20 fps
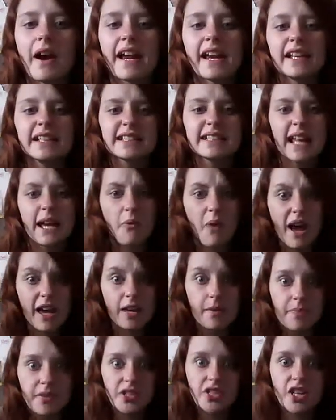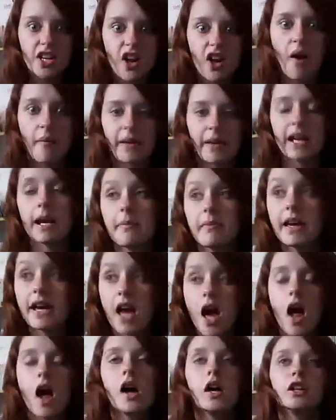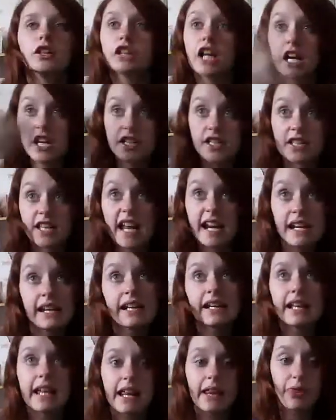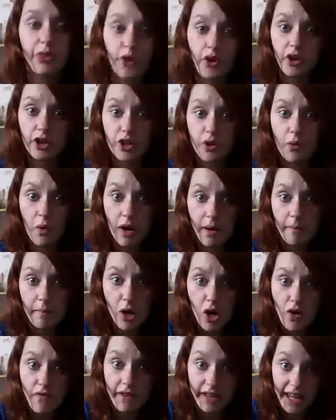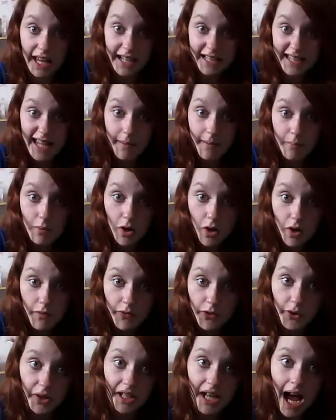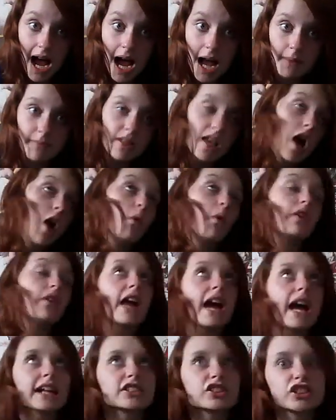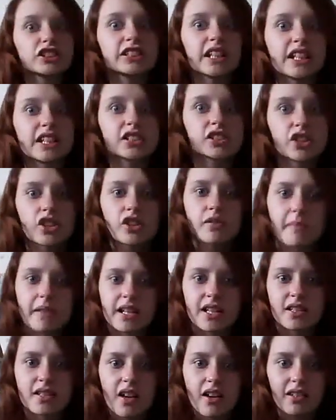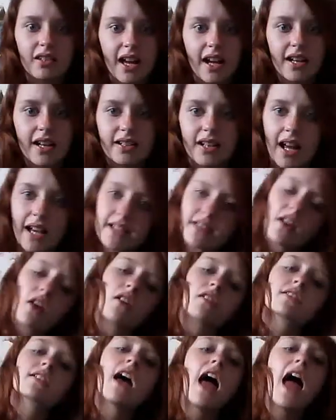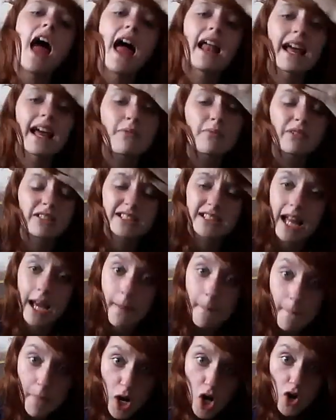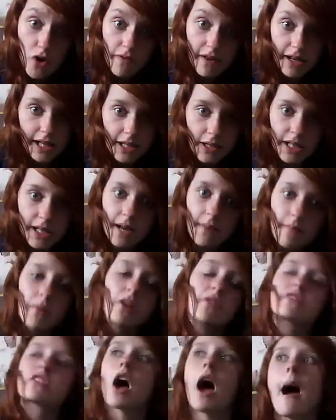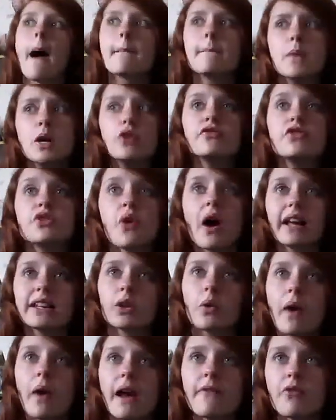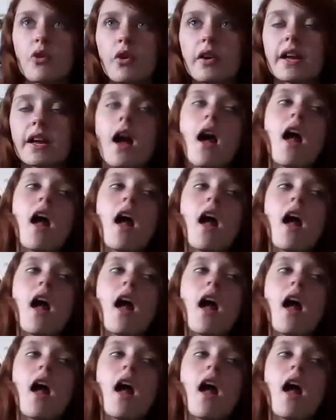And he's like, why are you pushing on me? And I'm like, because they need to get through and you wouldn't move. And they said move 3 times. Well, they actually said excuse me because they're like nice girls. And I was like, move. And he didn't move. So I moved you out the way for you.